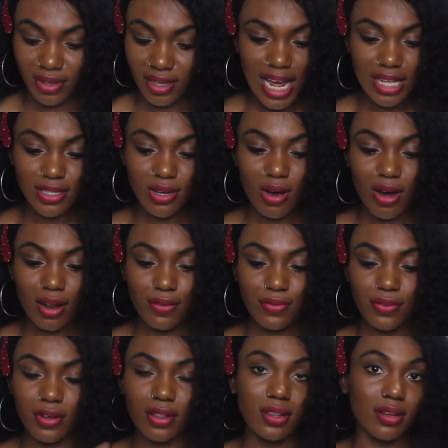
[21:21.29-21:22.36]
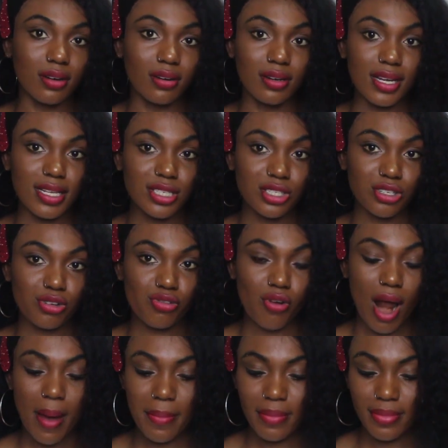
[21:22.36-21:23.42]
That's all for the
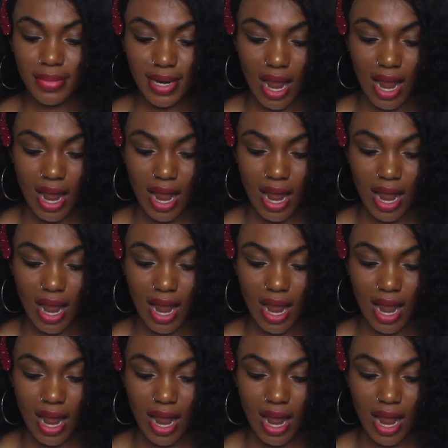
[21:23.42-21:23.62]
Instagram.